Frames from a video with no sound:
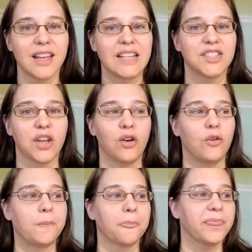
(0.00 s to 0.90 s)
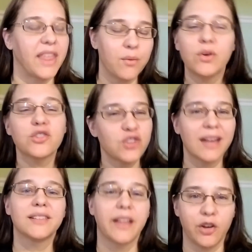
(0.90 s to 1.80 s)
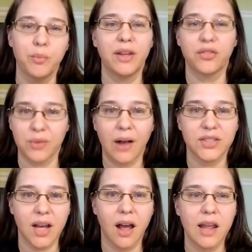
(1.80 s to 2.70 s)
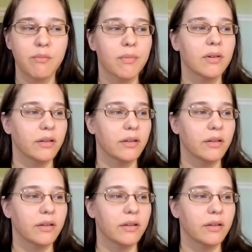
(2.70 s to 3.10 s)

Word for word: So they will shed a little bit throughout time,